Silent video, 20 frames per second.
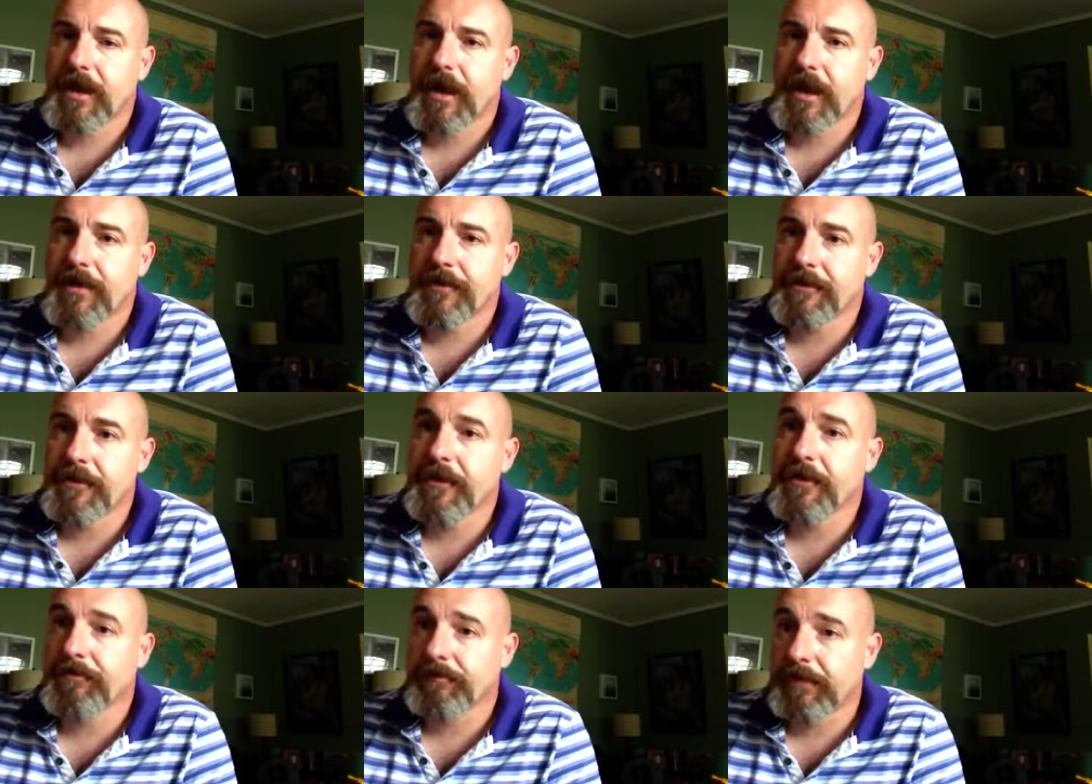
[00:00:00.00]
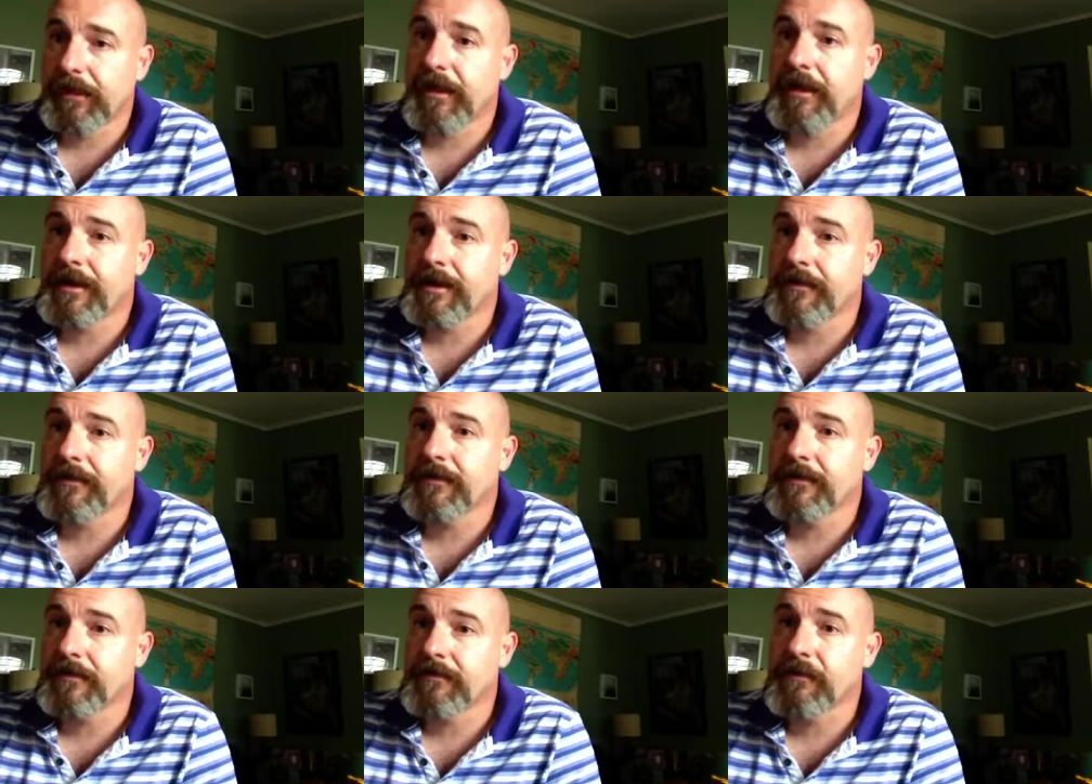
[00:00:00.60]
and then
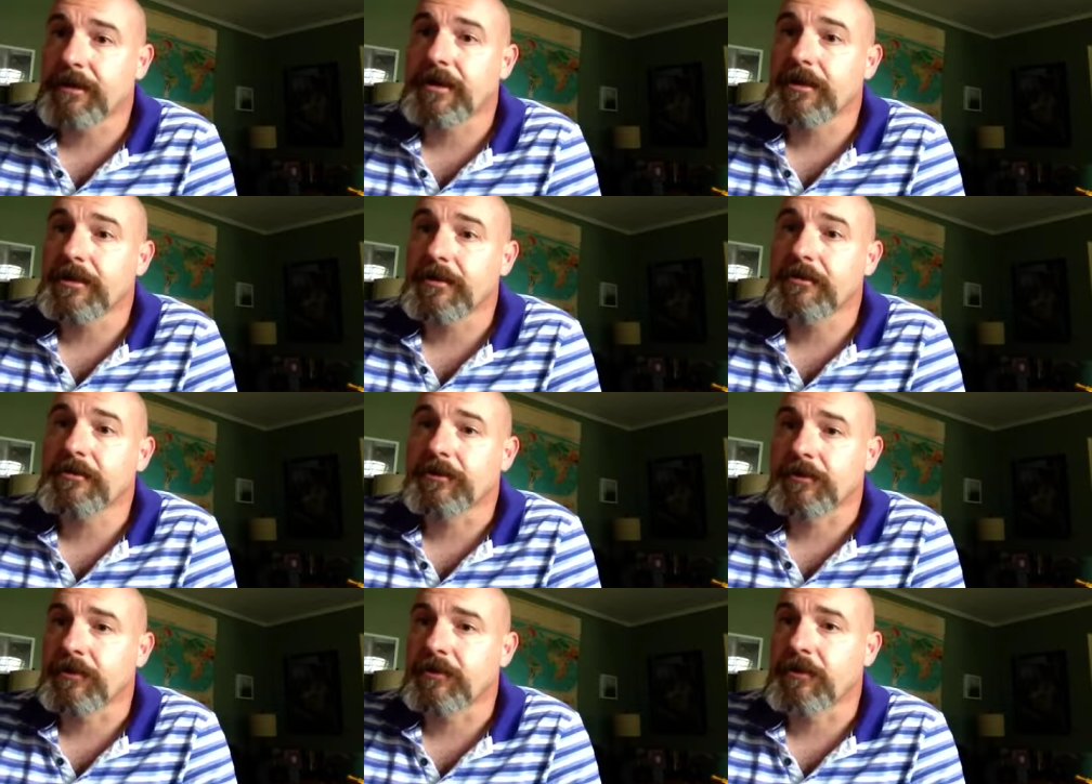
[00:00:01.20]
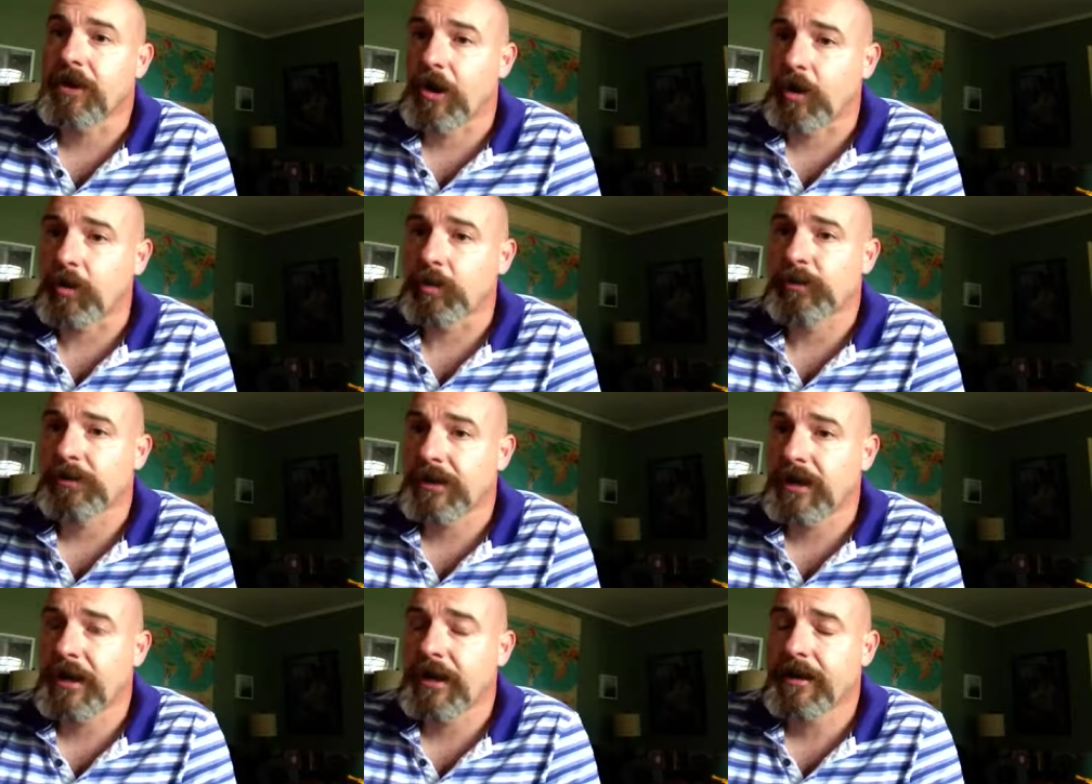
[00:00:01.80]
applying them again to your
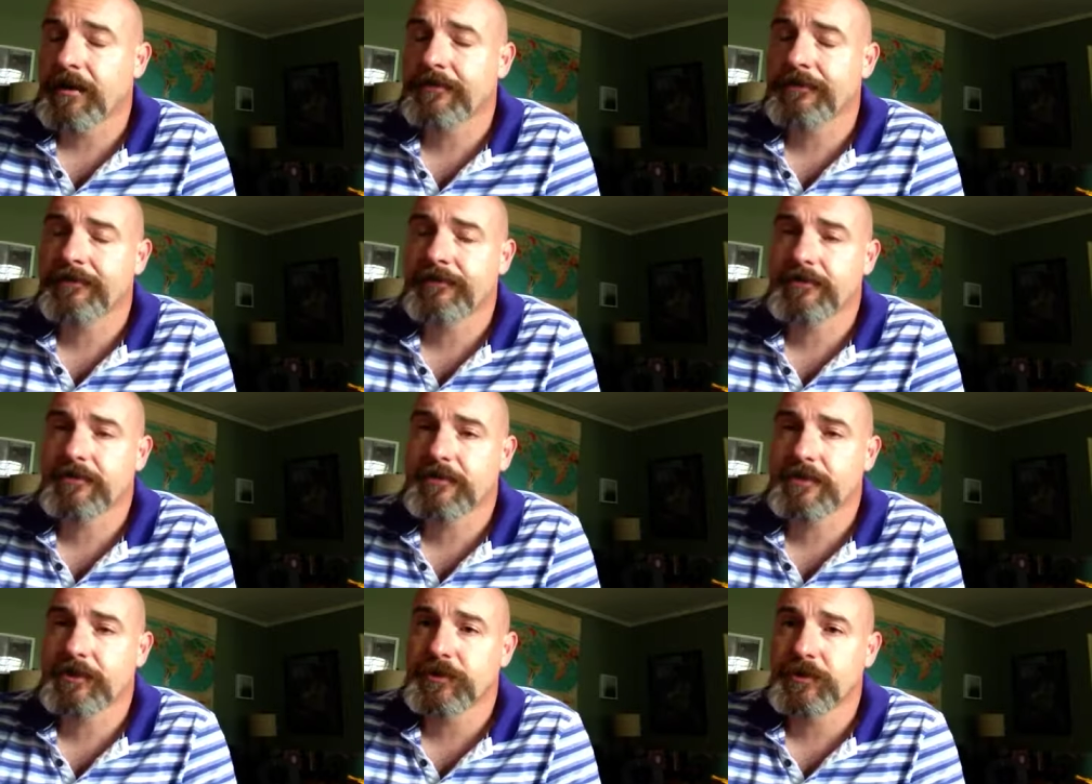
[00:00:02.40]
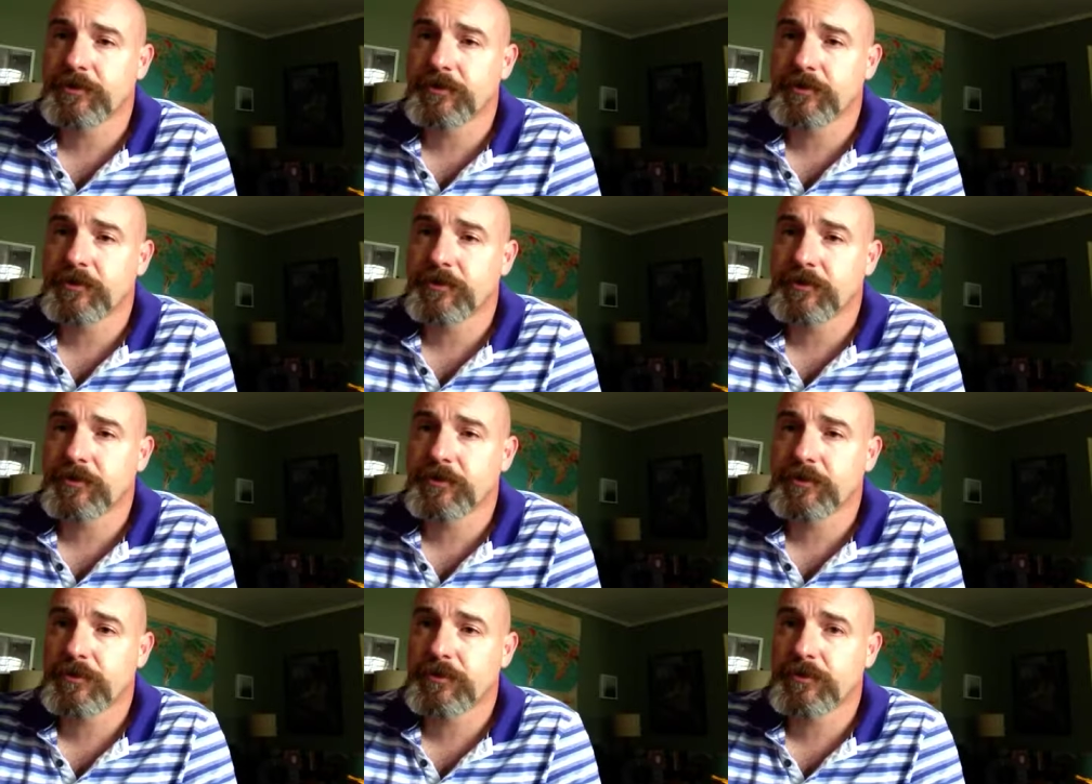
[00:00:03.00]
own life,
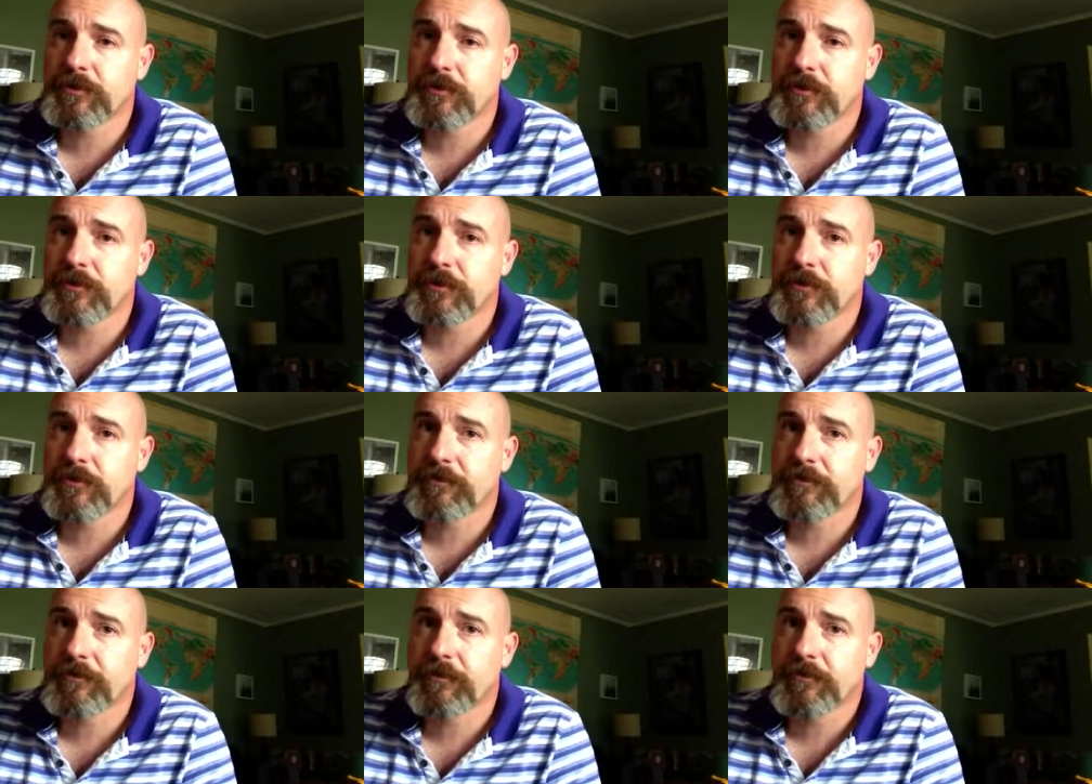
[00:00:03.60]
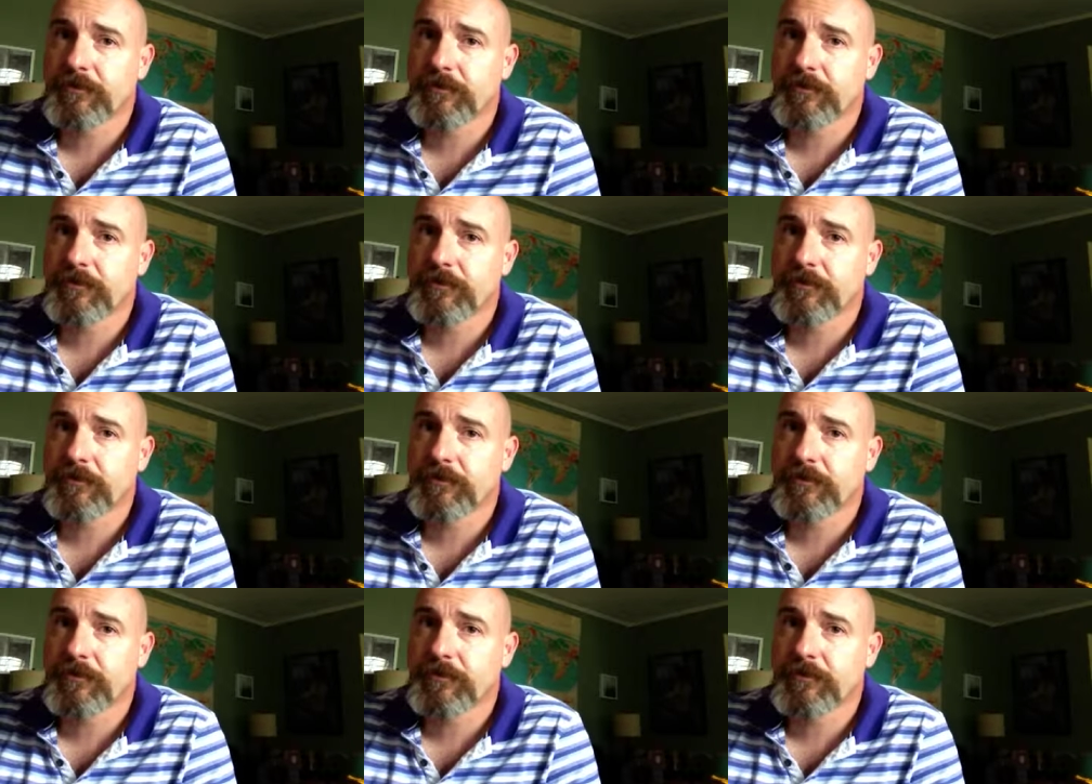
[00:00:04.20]
to to your